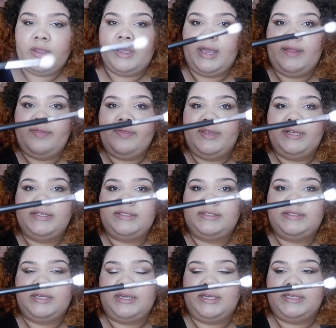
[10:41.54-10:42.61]
And
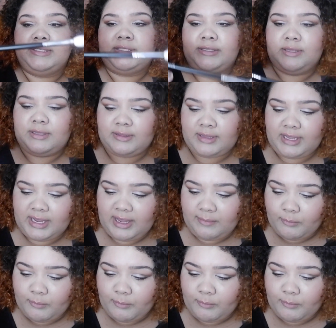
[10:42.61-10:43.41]
this is the